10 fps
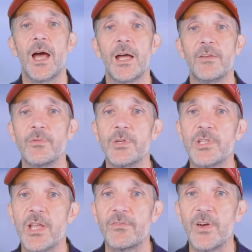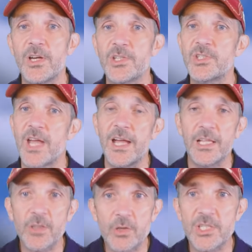for reaching that first.
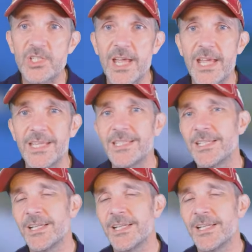Long descent.